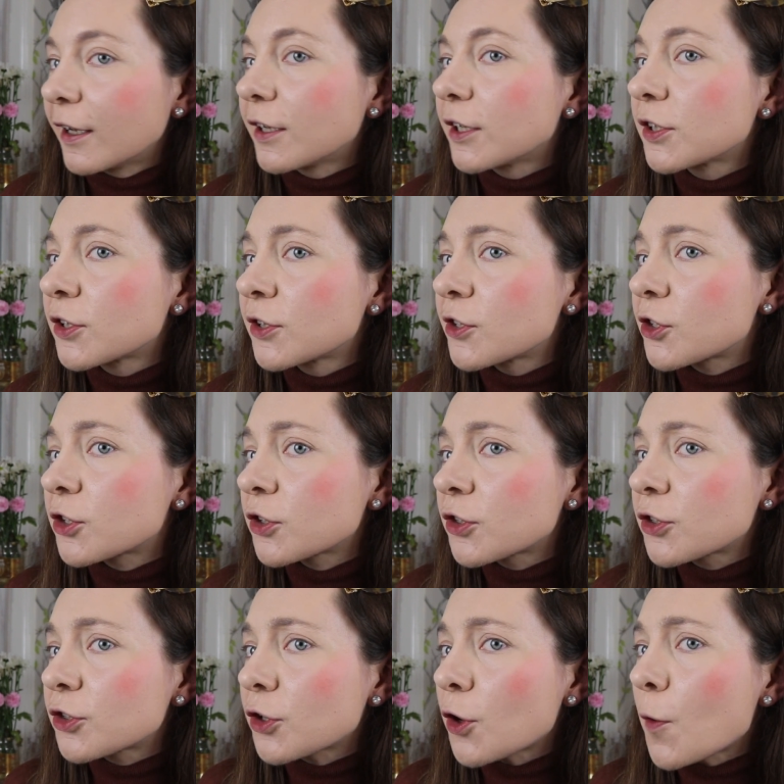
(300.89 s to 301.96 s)
and it's
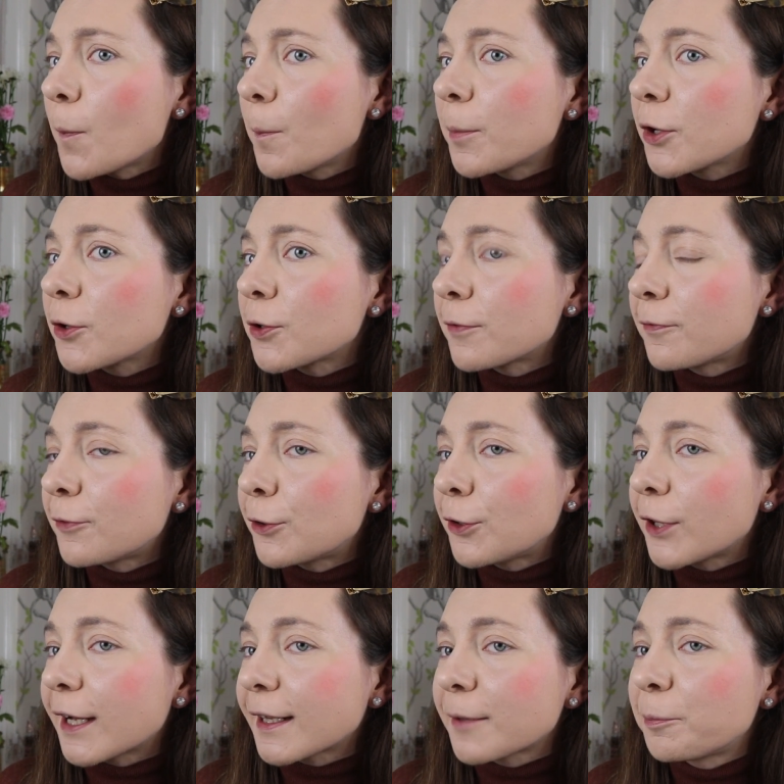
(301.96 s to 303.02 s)
just so
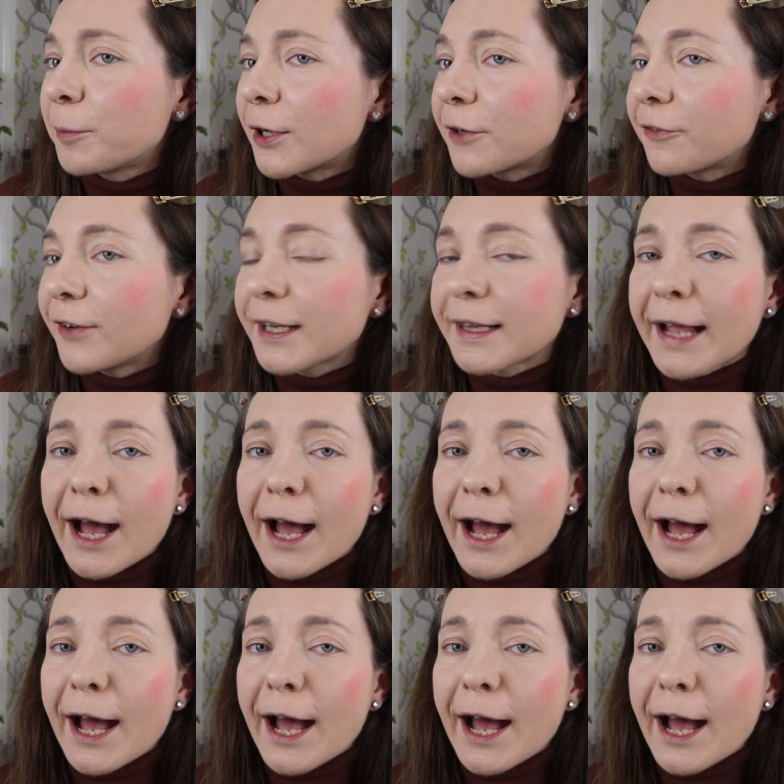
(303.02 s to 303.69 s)
beautiful, like the perfect